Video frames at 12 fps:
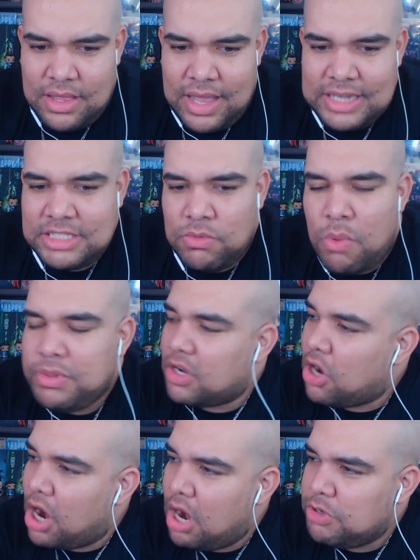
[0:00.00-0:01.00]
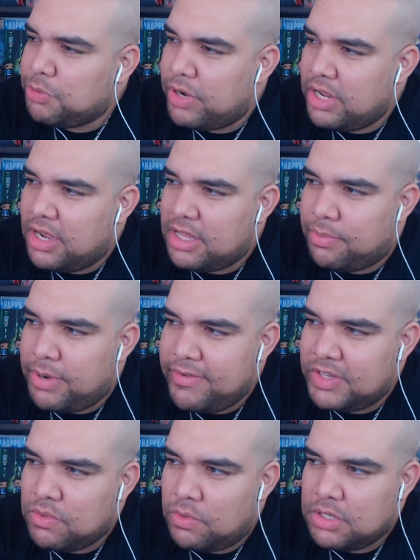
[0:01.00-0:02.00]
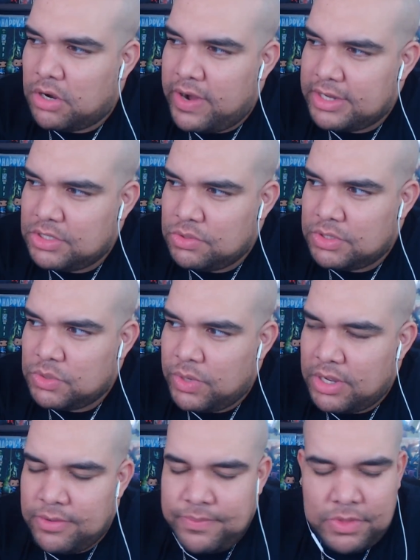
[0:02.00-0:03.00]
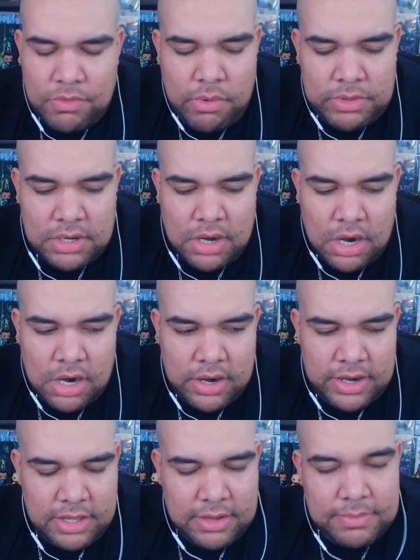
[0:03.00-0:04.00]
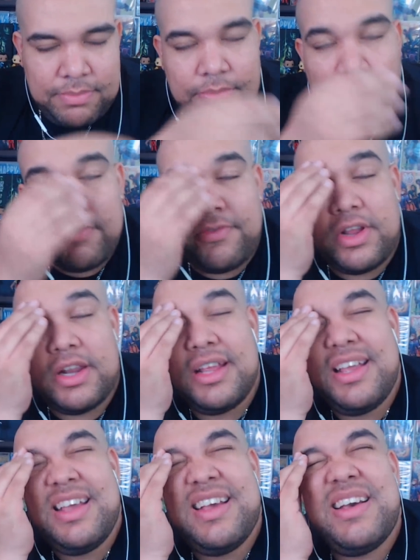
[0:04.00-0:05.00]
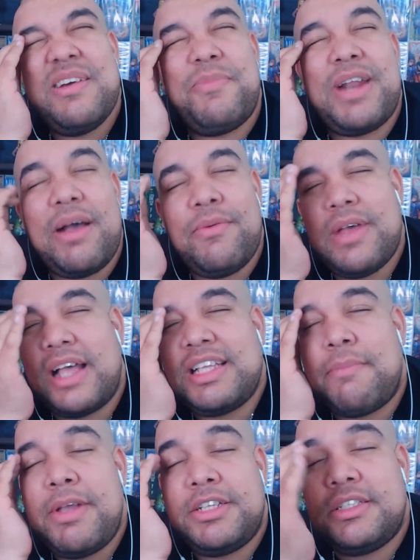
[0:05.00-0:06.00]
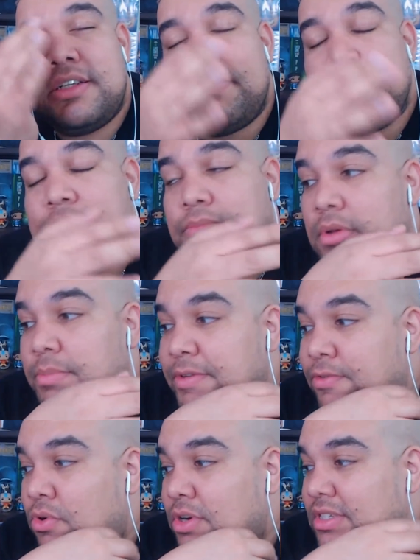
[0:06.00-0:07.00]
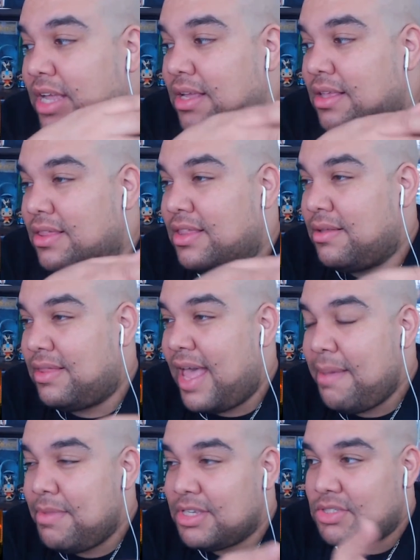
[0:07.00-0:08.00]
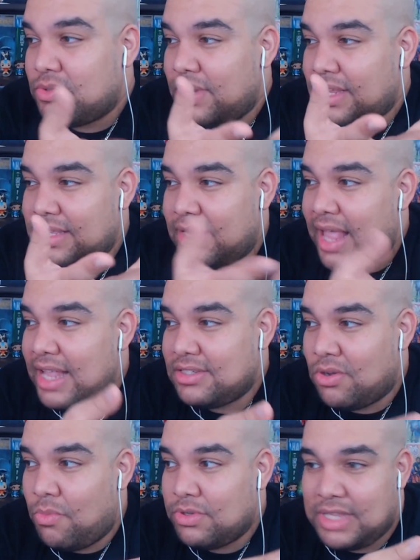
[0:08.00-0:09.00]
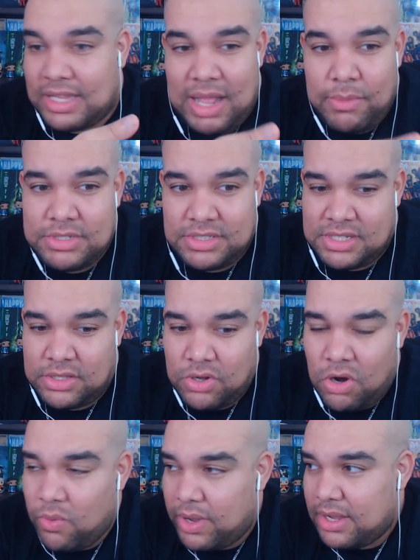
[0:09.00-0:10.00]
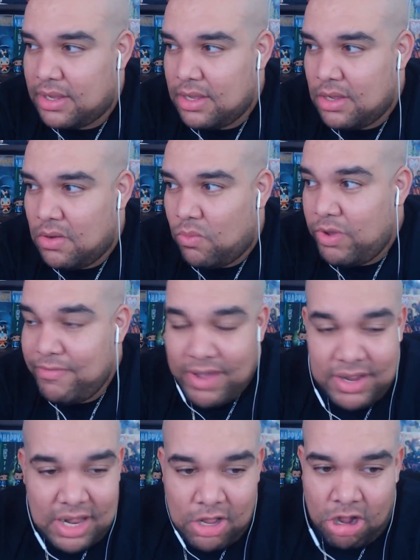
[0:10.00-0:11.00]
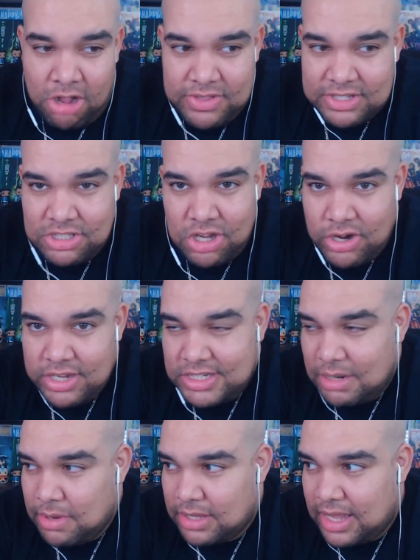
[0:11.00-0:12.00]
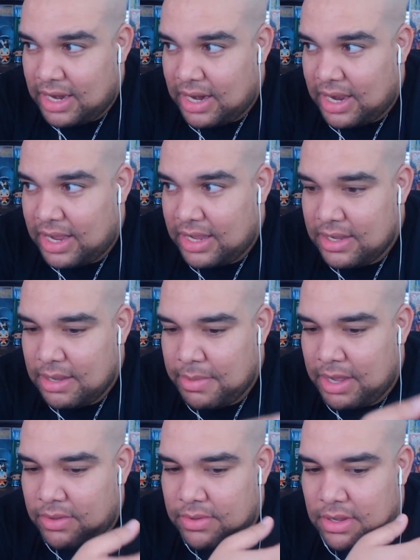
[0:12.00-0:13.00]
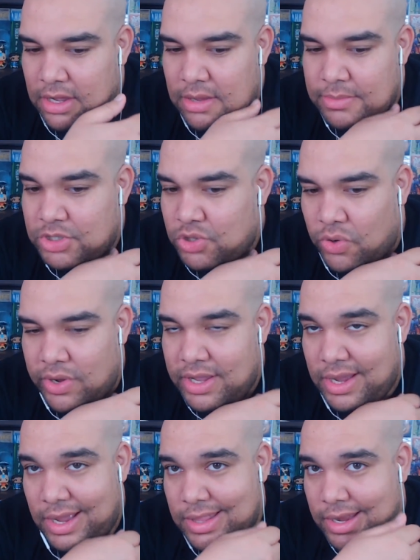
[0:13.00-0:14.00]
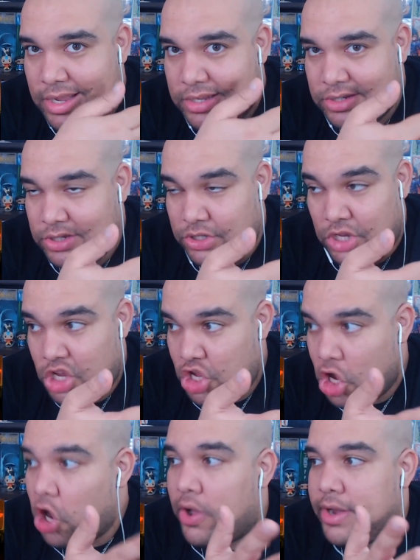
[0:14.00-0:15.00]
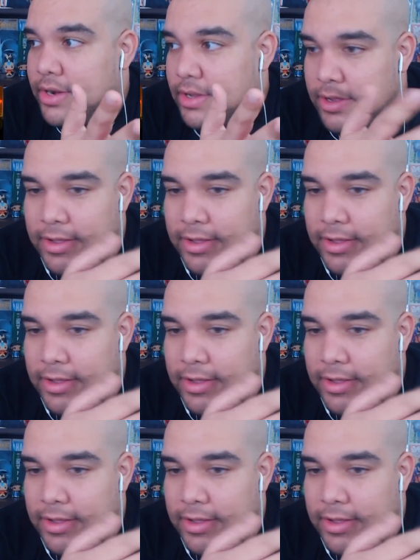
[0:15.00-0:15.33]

guess the one with the car was pretty good. The previous one was all right too as well. The one with the car and the boyfriend. But as I mentioned before, is like that mystery, that's almost like that was just a throwaway. We found out all this dirty shit about that guy, about Troy, and then he's just gone.